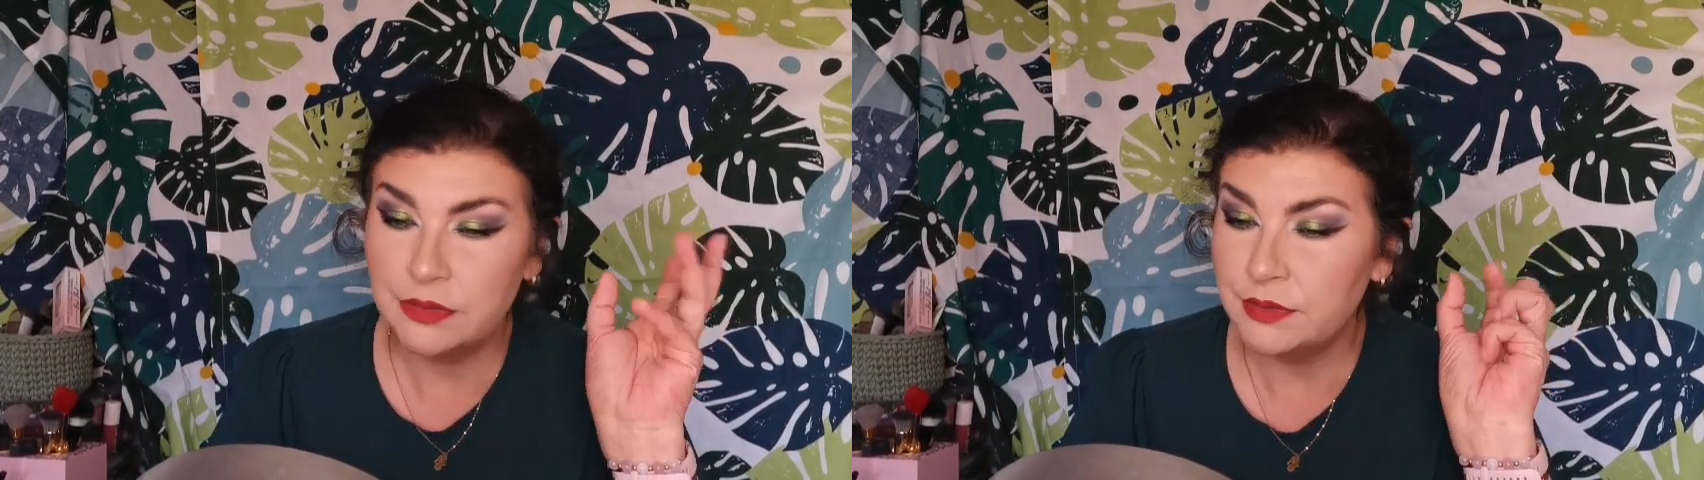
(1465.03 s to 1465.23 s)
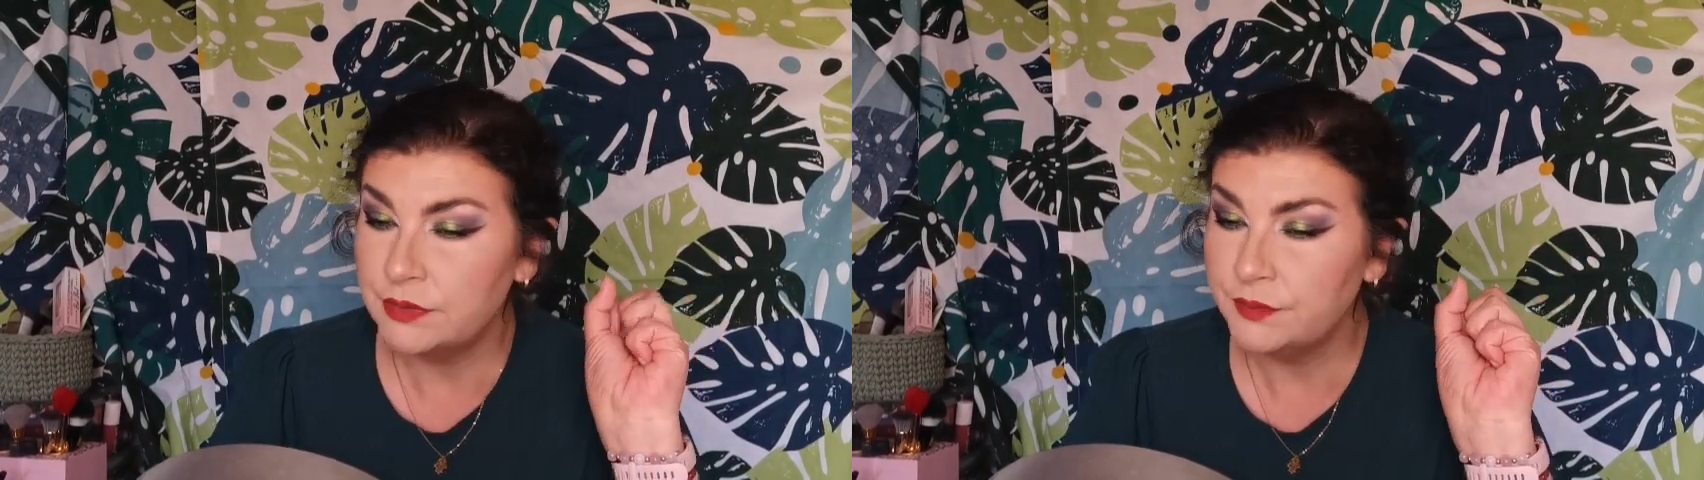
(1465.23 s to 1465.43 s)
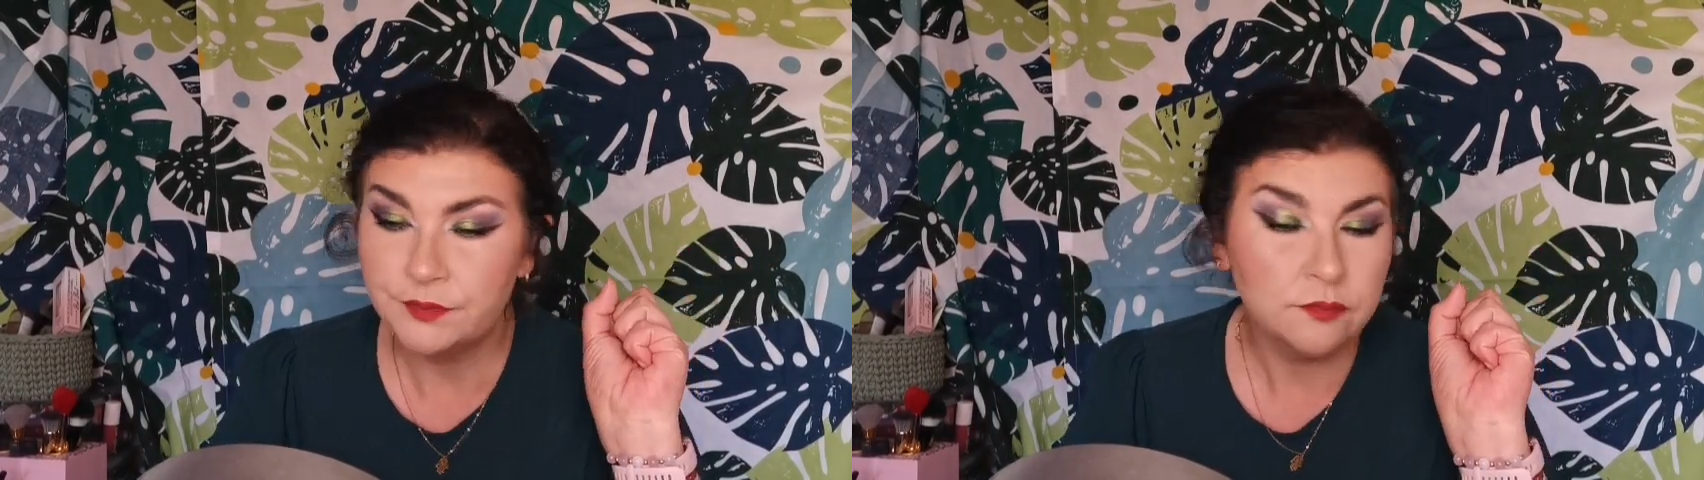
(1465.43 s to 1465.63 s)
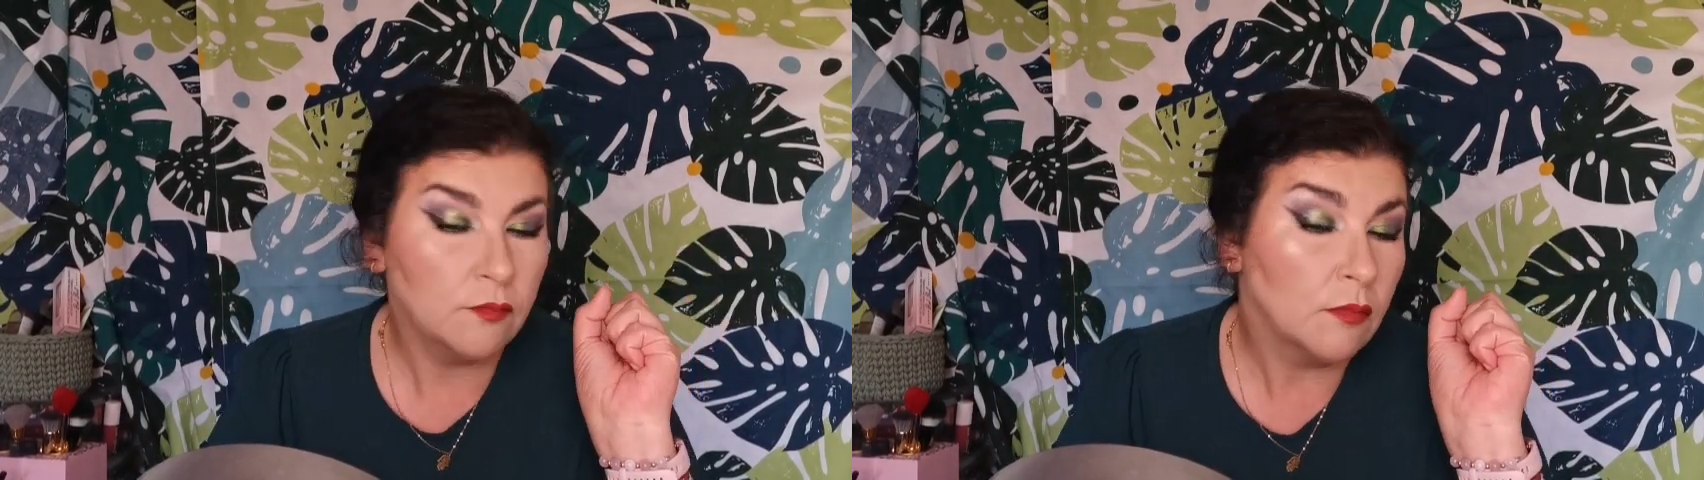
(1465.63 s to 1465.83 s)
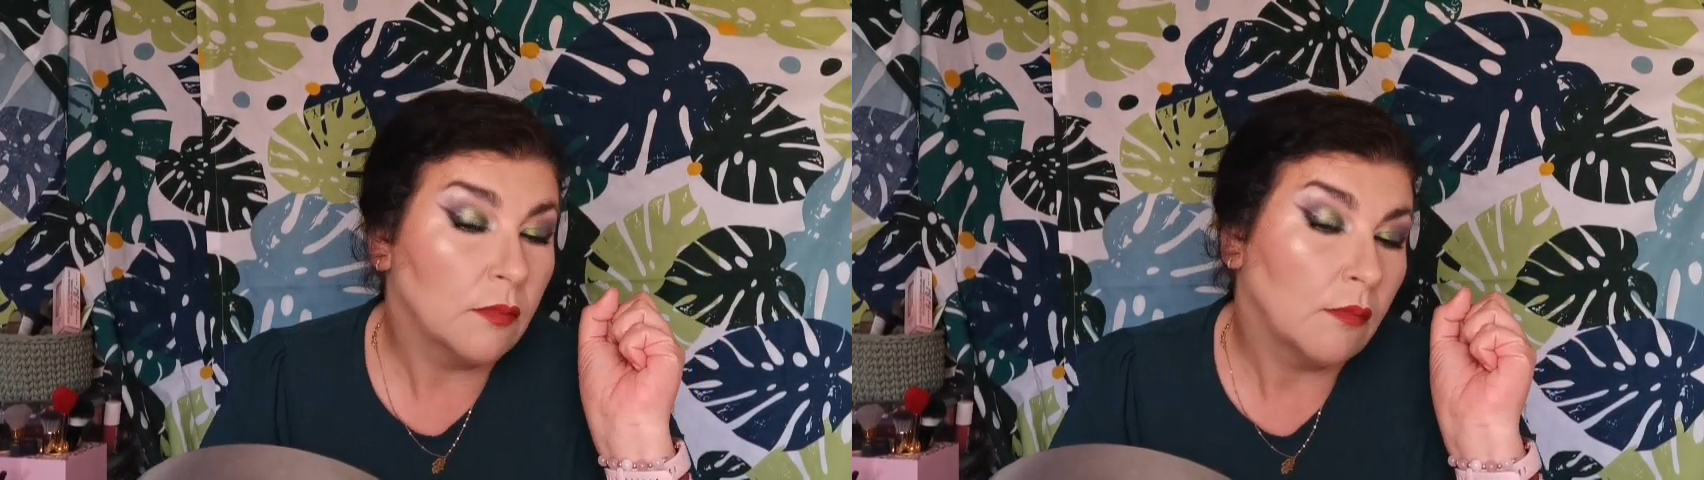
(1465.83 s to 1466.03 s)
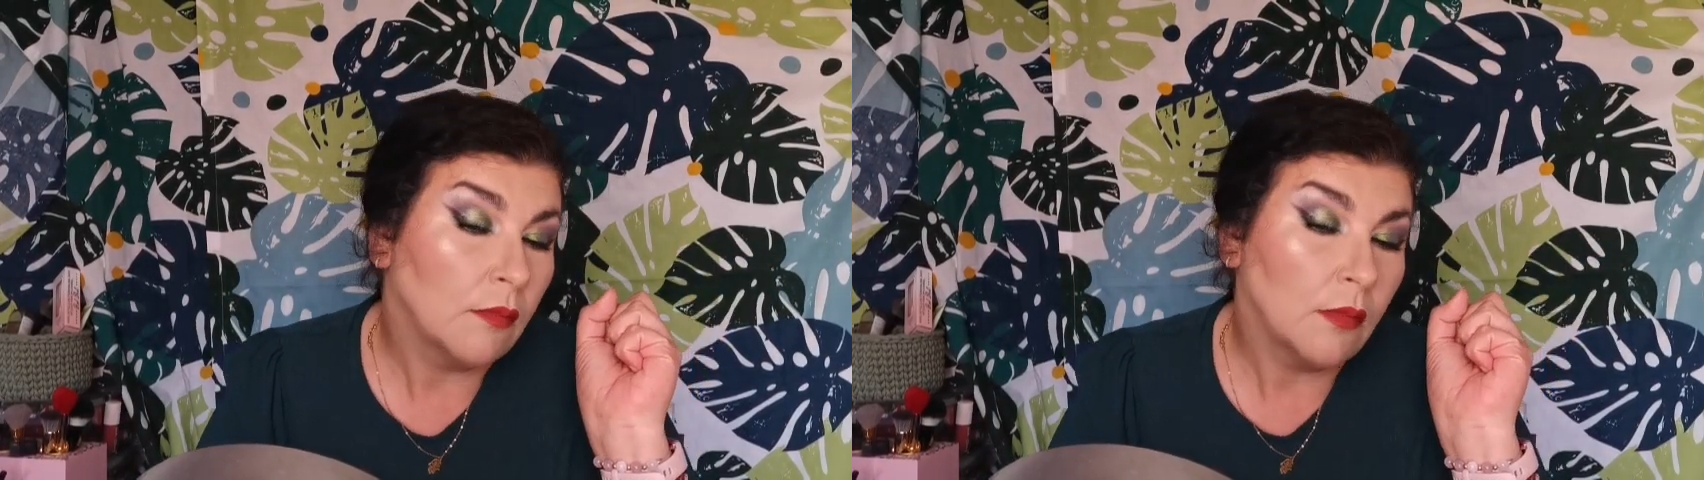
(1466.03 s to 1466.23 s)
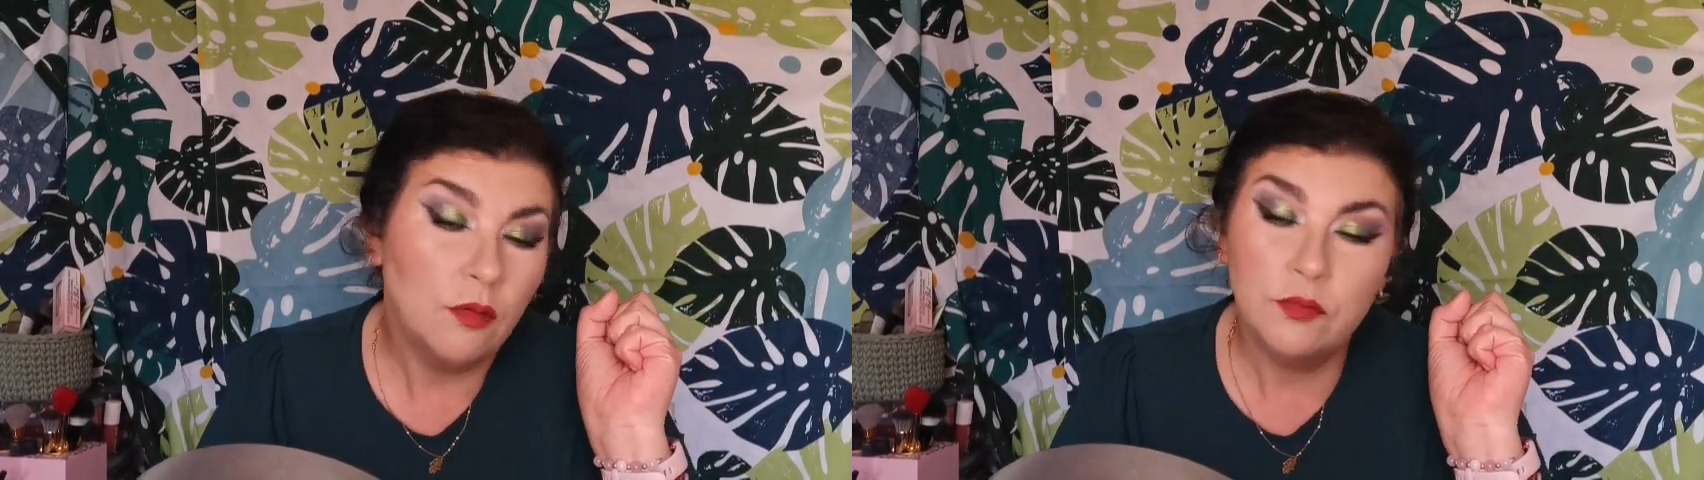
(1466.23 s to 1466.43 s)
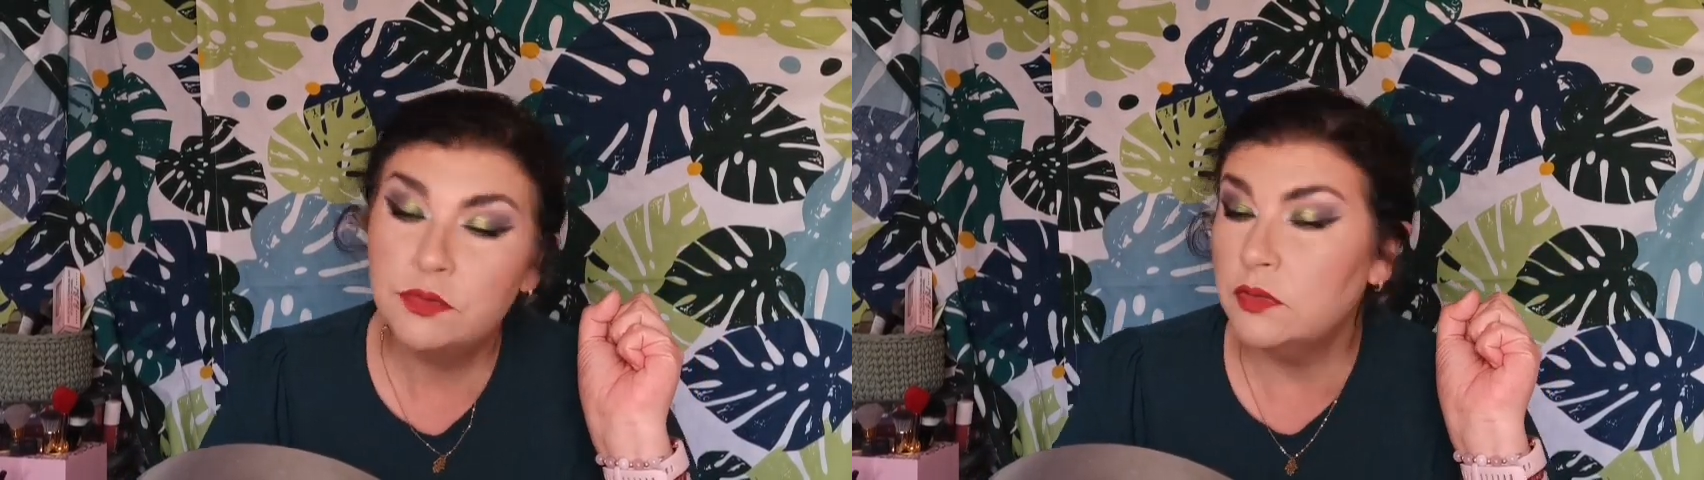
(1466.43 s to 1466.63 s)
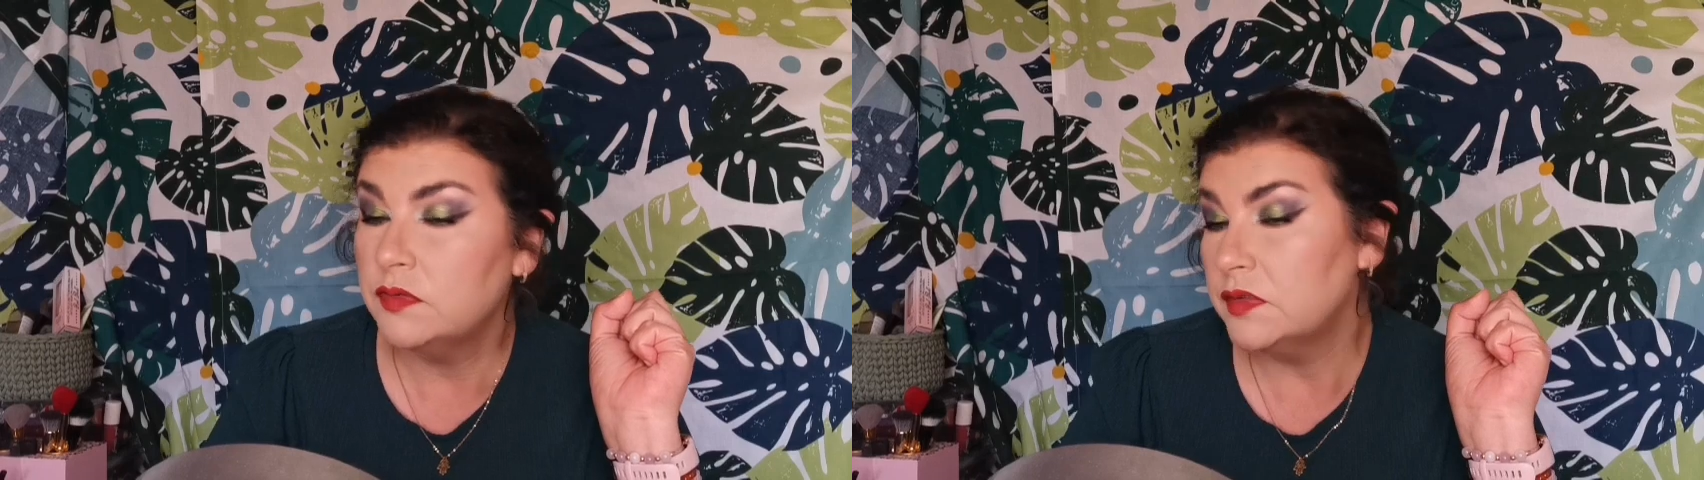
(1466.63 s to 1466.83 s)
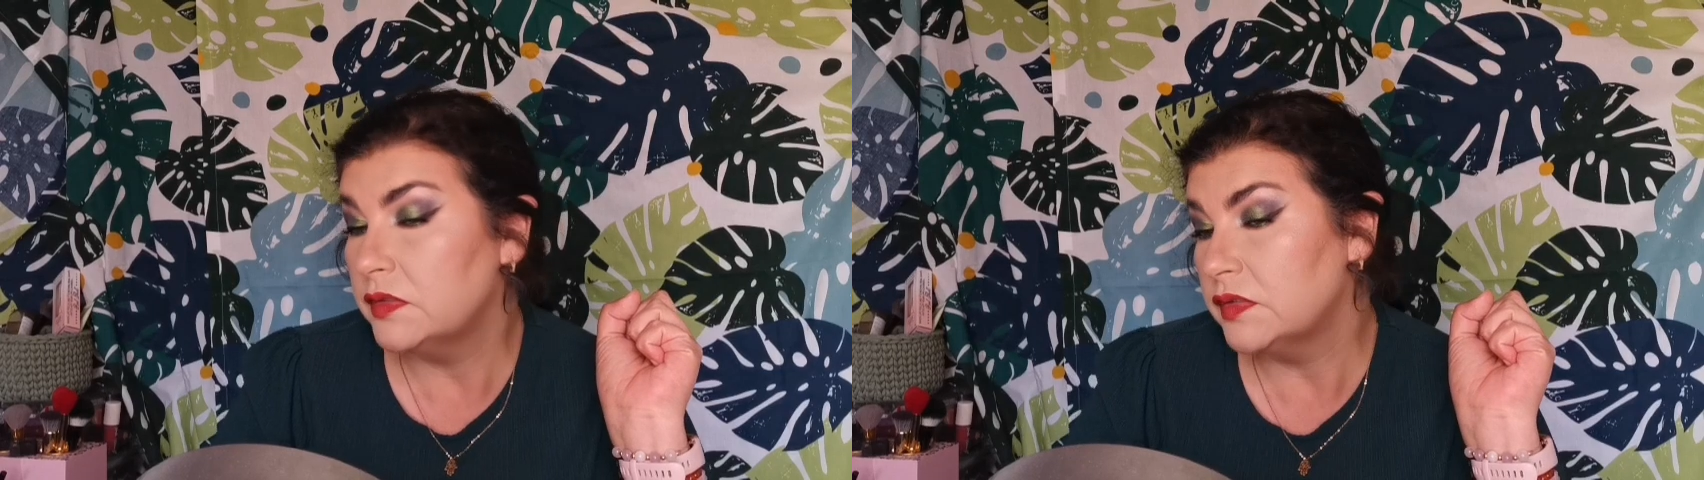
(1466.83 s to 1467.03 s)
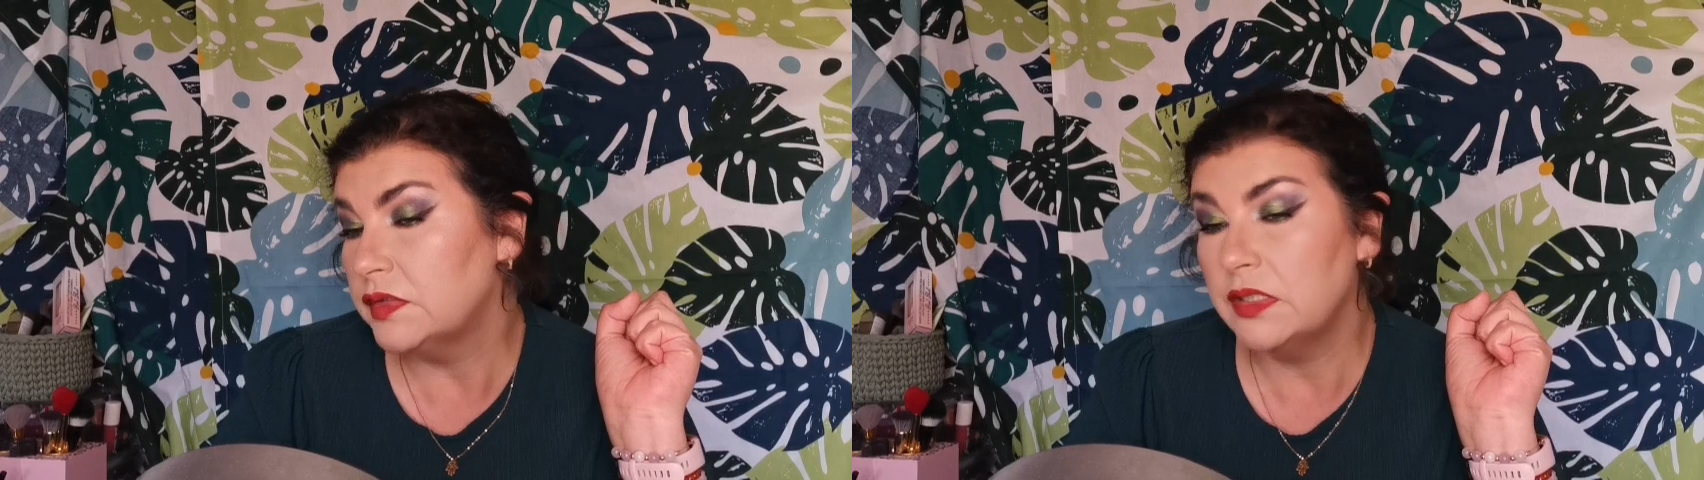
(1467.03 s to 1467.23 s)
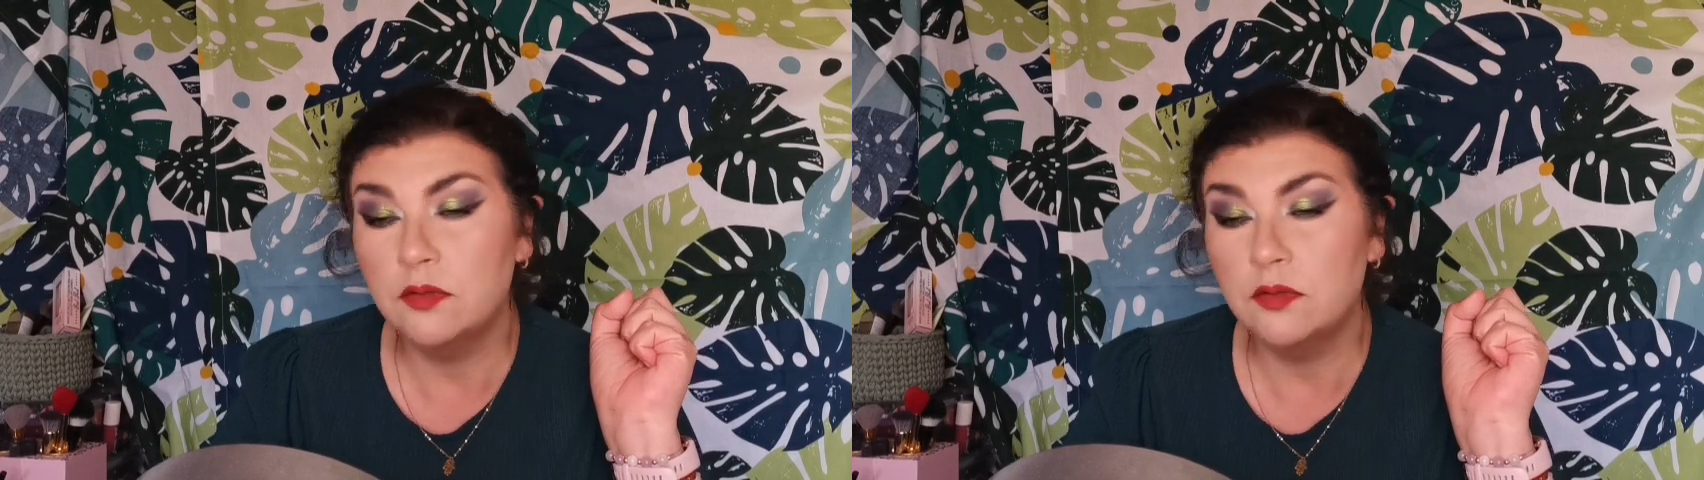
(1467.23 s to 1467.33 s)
more, we